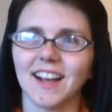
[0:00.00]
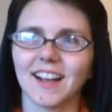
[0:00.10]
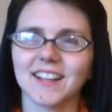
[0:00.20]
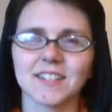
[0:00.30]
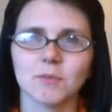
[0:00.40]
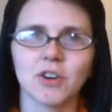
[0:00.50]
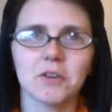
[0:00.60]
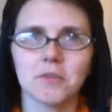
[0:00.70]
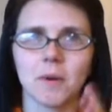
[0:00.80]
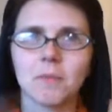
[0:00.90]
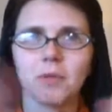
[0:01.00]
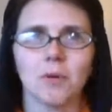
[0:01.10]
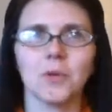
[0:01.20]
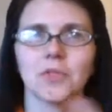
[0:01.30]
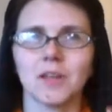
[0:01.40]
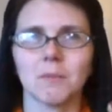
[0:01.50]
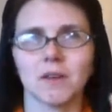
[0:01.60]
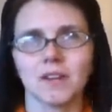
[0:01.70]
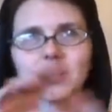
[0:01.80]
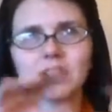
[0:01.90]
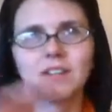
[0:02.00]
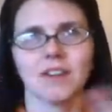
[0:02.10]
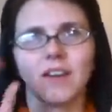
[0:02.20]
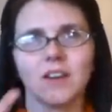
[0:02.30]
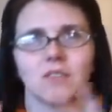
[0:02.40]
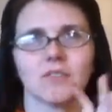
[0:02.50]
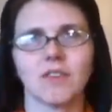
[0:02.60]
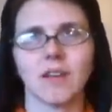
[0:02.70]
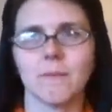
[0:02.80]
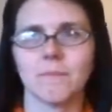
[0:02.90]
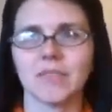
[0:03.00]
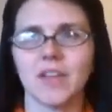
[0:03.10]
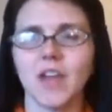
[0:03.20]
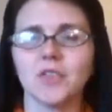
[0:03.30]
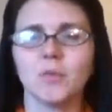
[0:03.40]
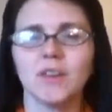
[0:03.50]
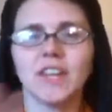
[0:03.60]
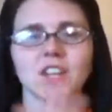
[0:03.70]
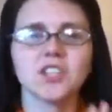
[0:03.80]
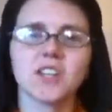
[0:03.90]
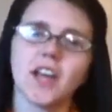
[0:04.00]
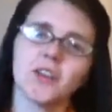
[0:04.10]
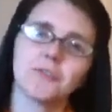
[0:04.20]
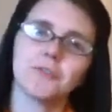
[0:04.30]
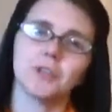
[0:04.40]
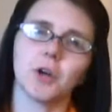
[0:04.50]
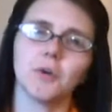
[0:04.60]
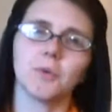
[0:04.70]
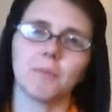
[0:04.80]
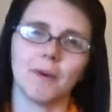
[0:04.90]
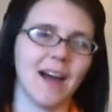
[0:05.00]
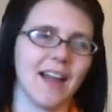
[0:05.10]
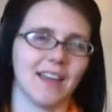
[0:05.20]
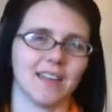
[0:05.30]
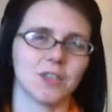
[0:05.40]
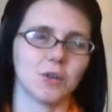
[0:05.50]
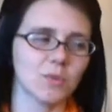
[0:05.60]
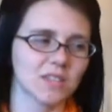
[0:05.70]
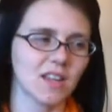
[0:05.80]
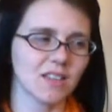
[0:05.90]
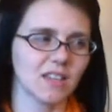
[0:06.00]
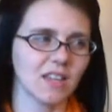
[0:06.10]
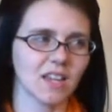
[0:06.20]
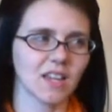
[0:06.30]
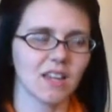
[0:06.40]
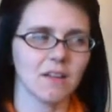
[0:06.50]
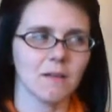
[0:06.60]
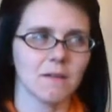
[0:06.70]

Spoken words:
Because I'm trying to remember the whole thing, but it just the weekend just kind of flowed by. There was nothing